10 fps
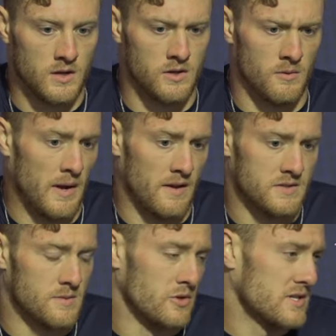you know, might have a
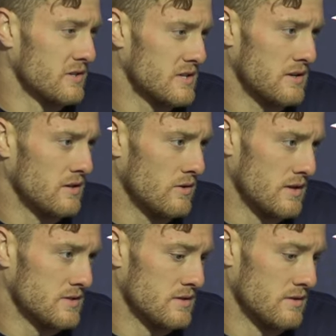similar skill set to you
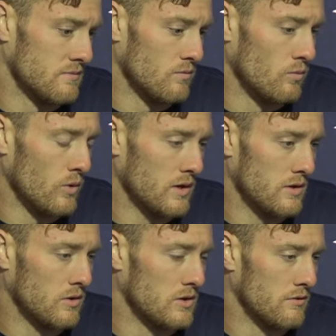as to what
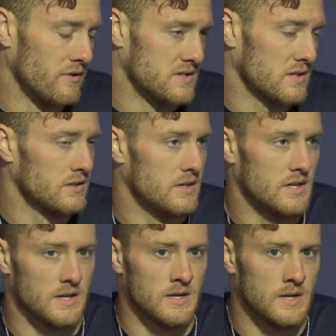you can do physically,
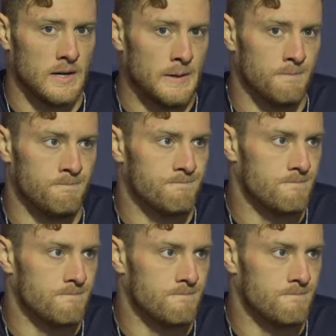and um,